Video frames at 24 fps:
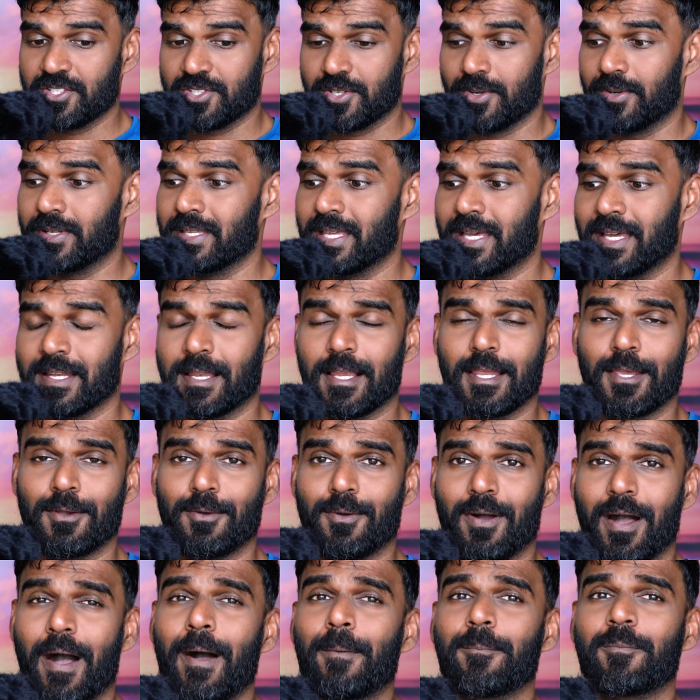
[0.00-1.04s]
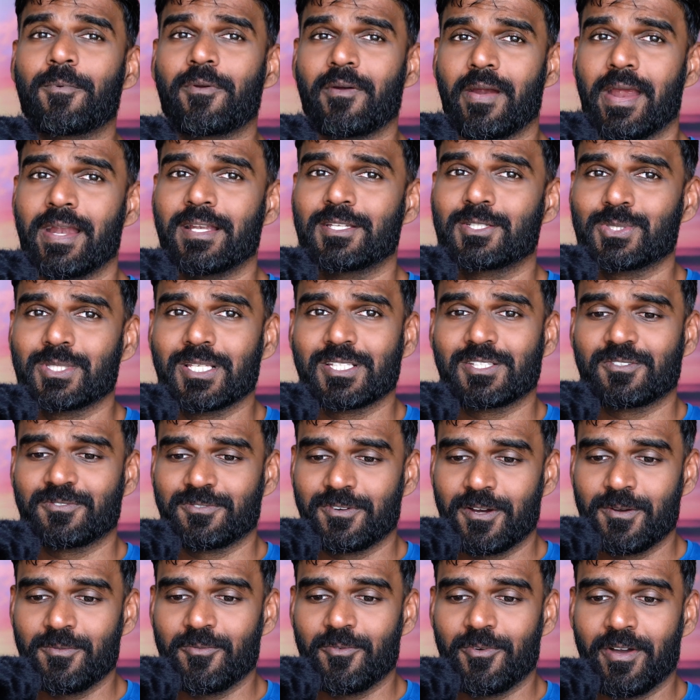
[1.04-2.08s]
sure that you upgrade to this
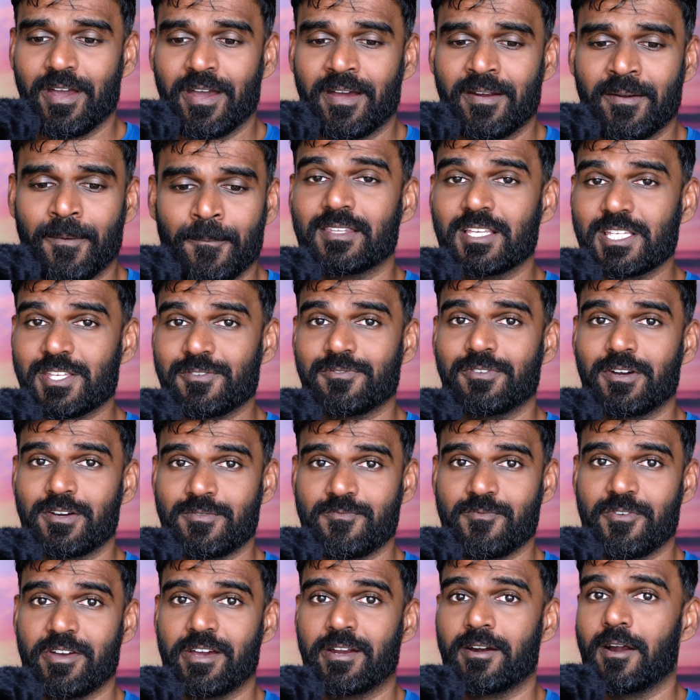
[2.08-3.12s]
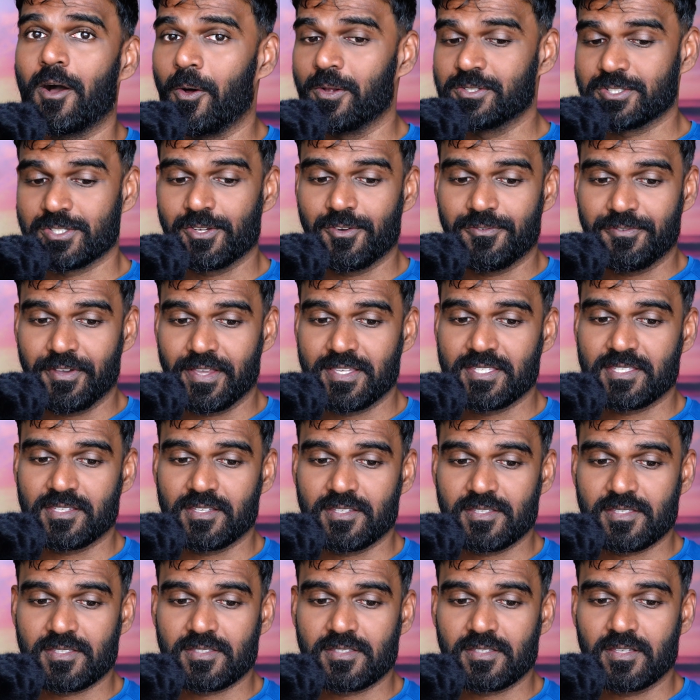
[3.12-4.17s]
firmware. This firmware also
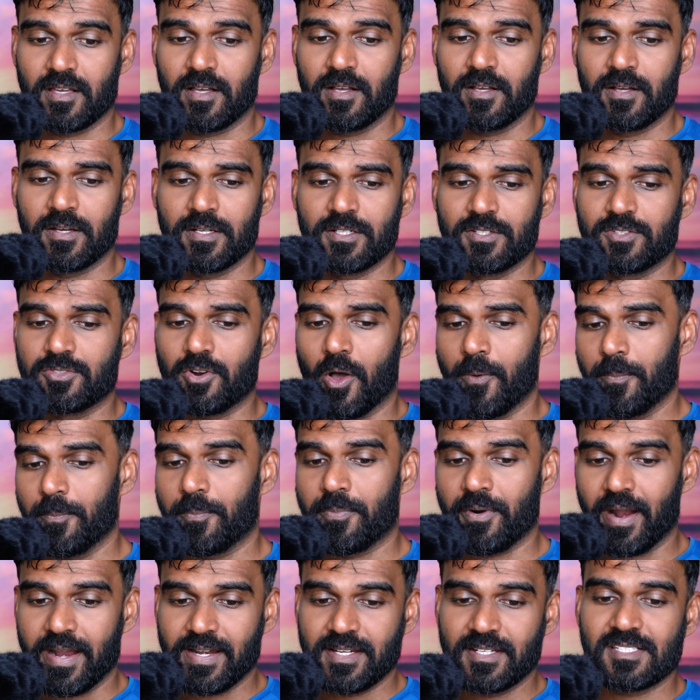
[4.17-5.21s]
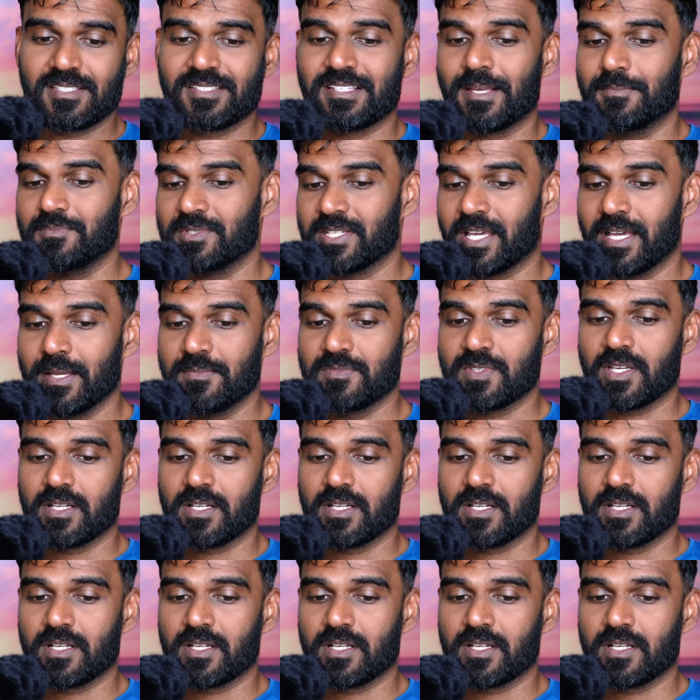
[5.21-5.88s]
fixes uh, drop brightness sometimes